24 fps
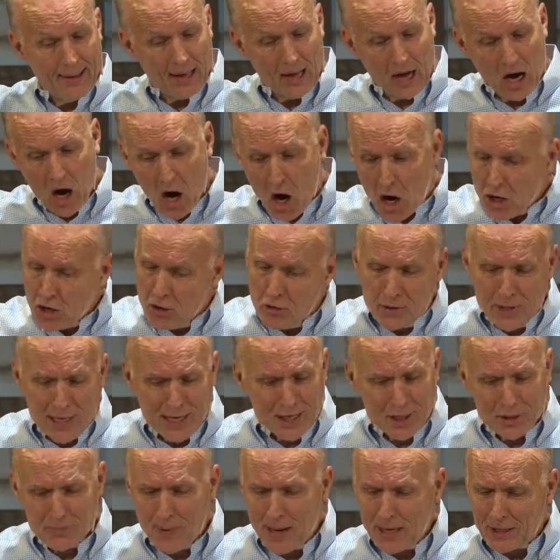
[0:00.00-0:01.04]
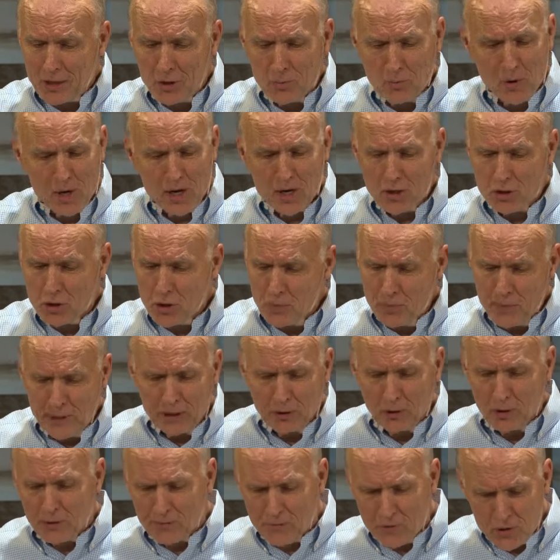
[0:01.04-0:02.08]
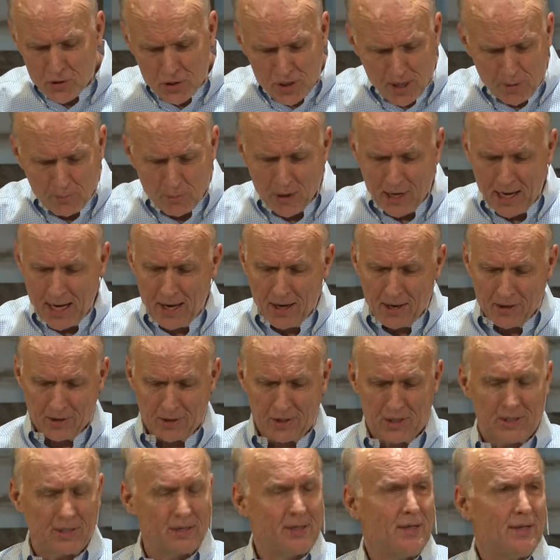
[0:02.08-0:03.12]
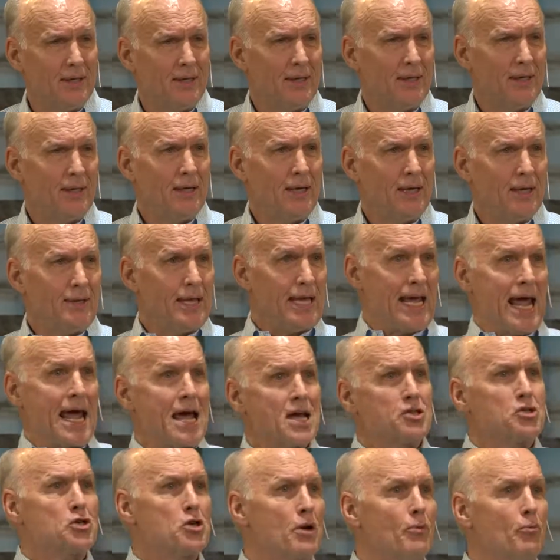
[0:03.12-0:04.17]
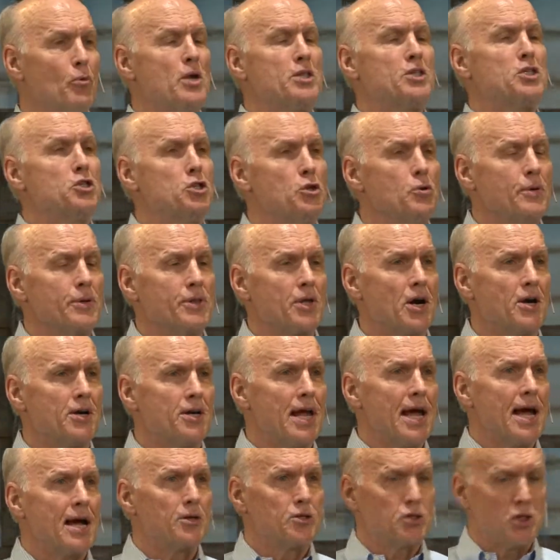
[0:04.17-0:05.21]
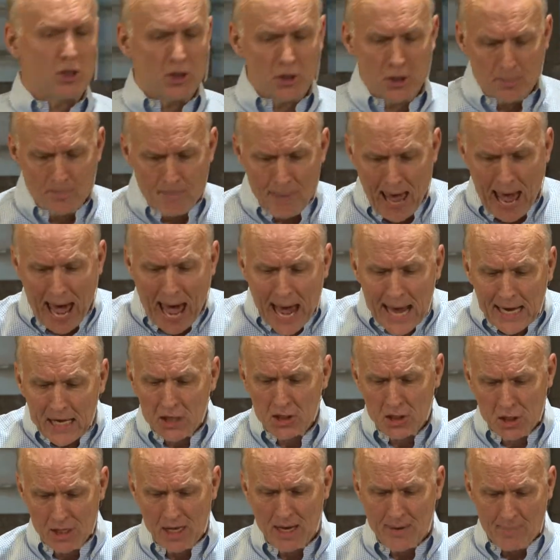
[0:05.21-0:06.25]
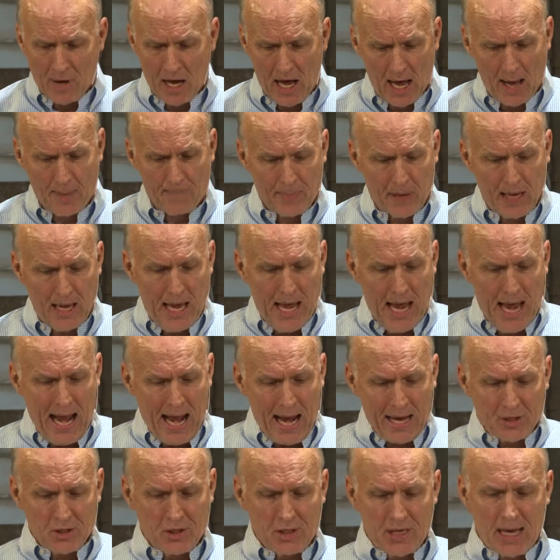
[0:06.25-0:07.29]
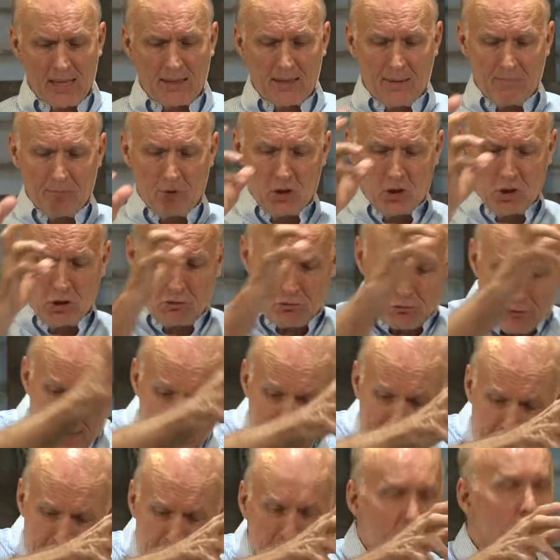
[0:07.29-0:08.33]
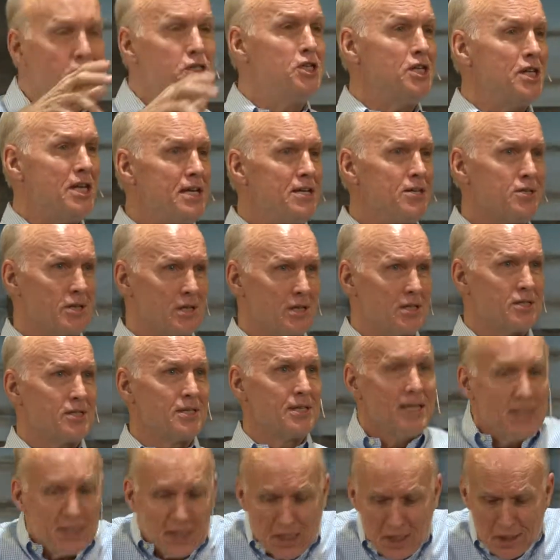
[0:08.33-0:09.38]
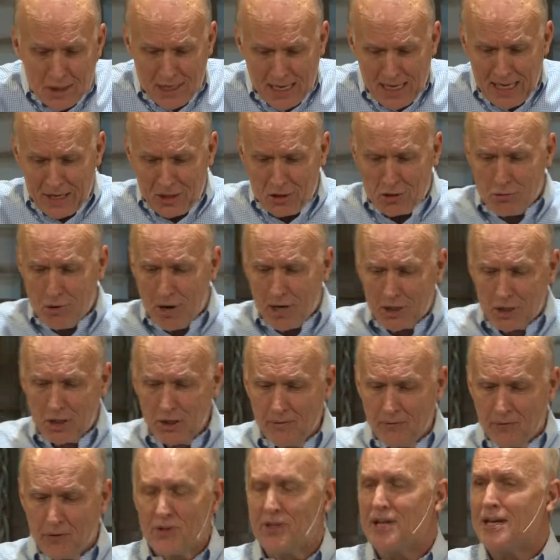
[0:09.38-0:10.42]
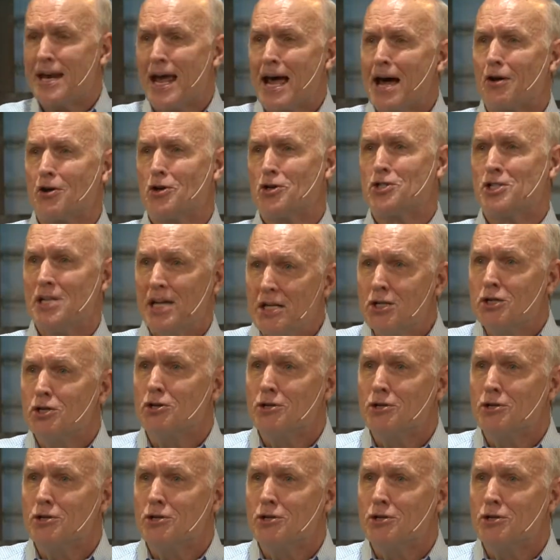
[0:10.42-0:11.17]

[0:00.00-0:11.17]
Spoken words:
are you the expected one or do we look for someone else? The answer of what to do with our doubts is to package them up and send them straight to Jesus. This is the instruction for the doubter. Send your